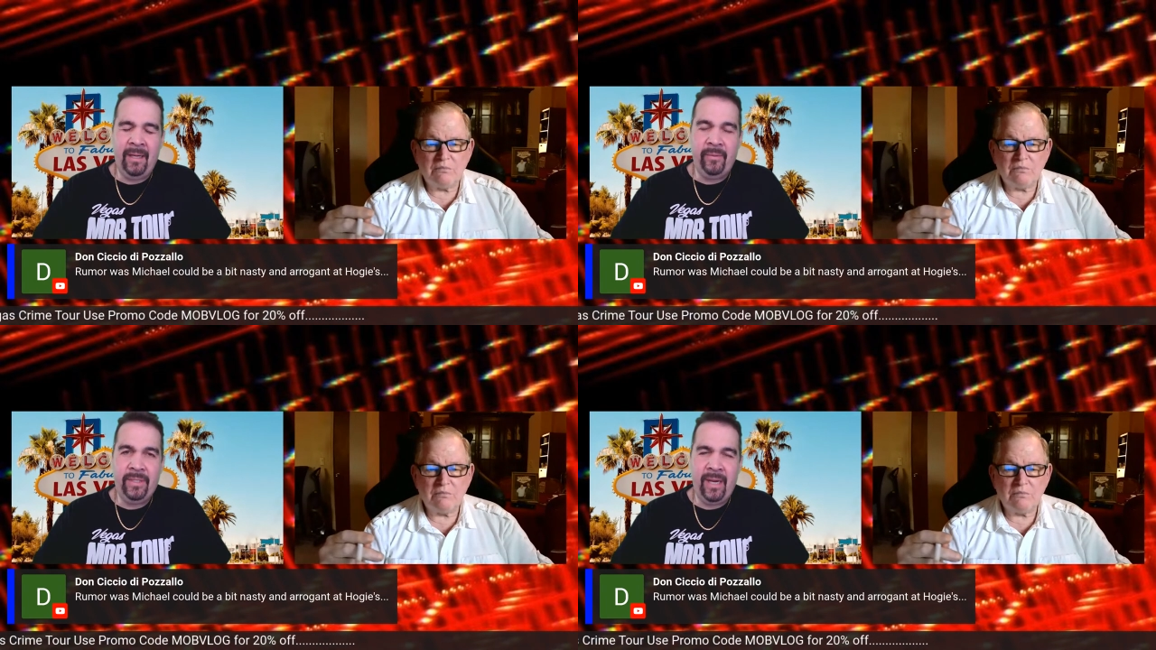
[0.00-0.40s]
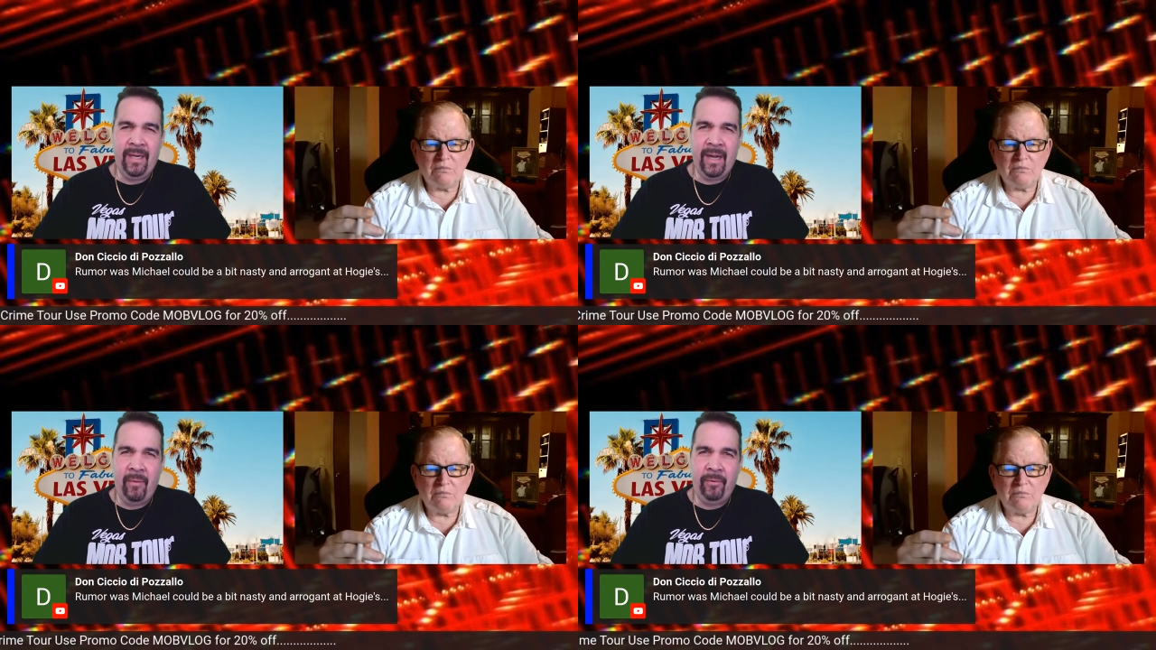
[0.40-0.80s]
Speaker 1: He was
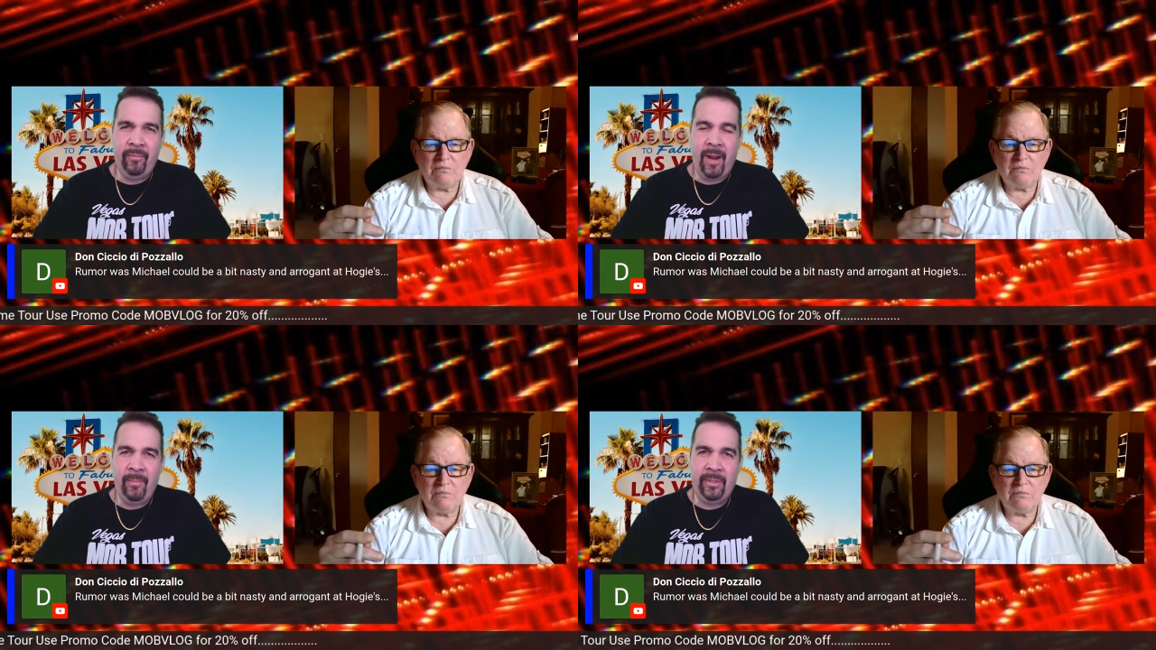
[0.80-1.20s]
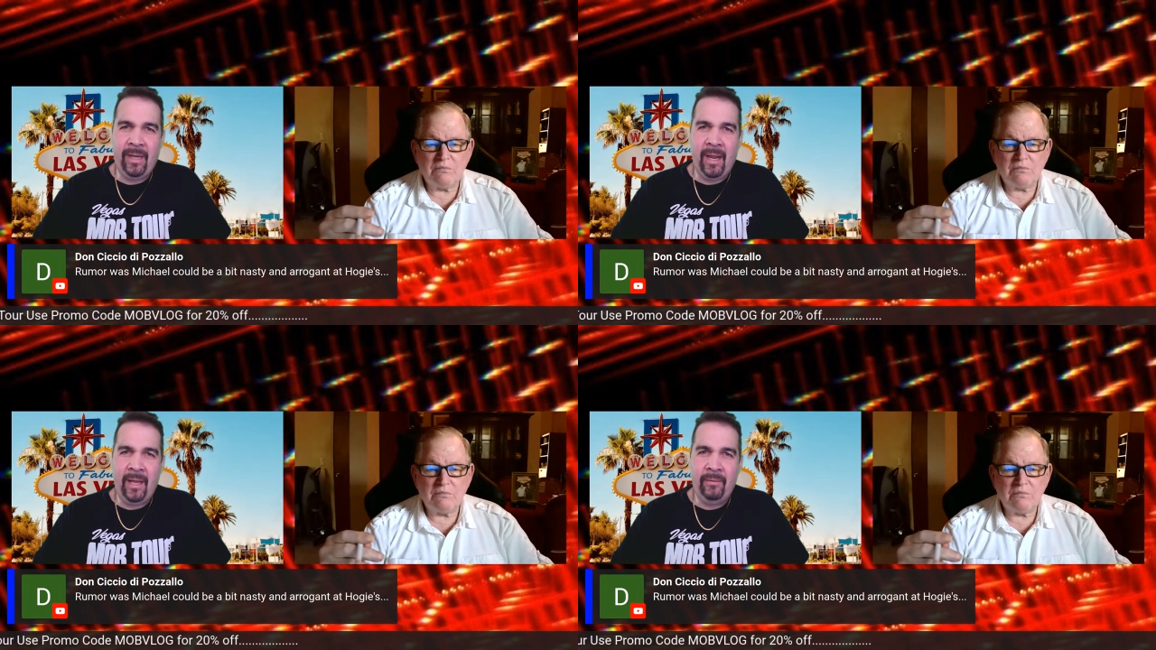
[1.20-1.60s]
hanging out with Robert
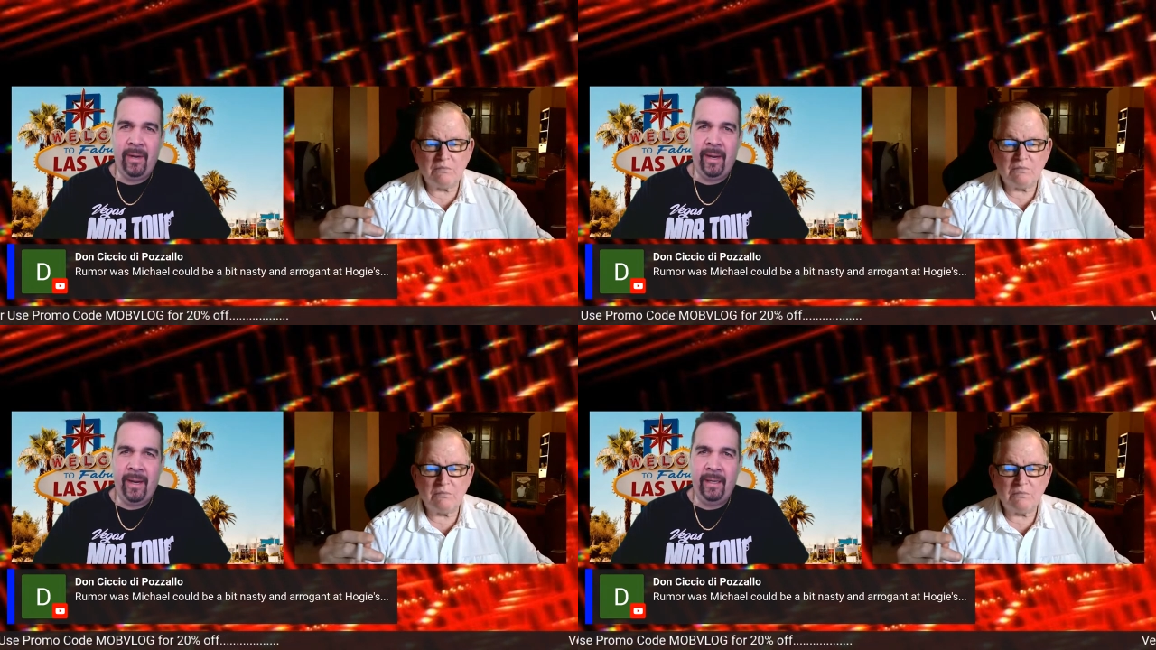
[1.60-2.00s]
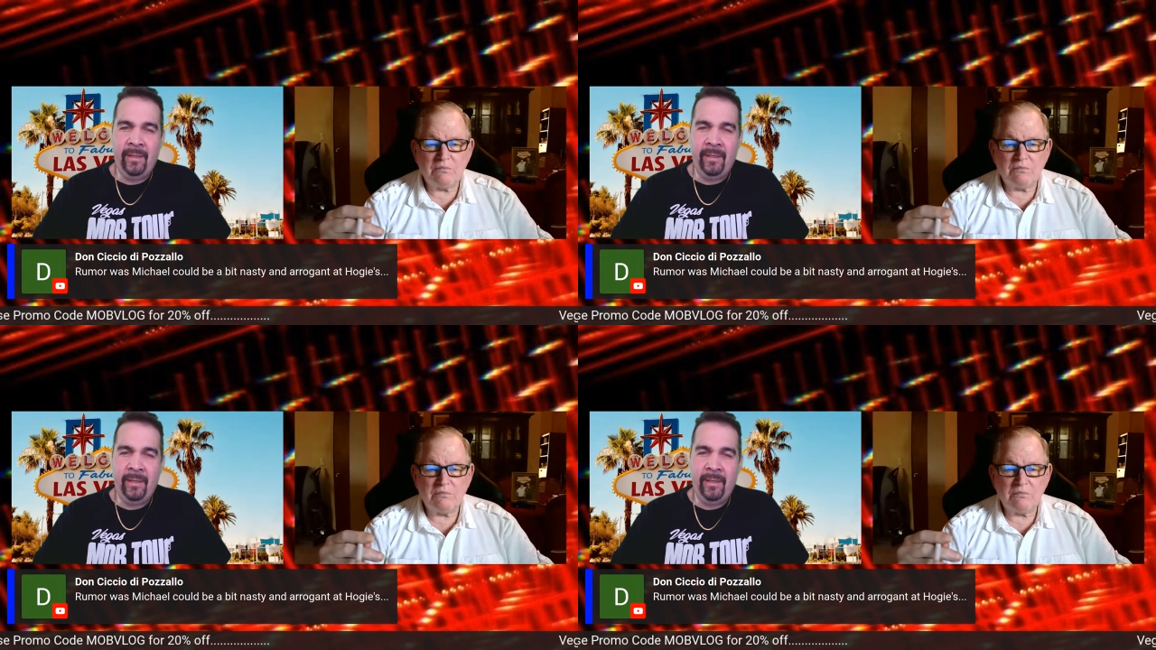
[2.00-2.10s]
Conrad.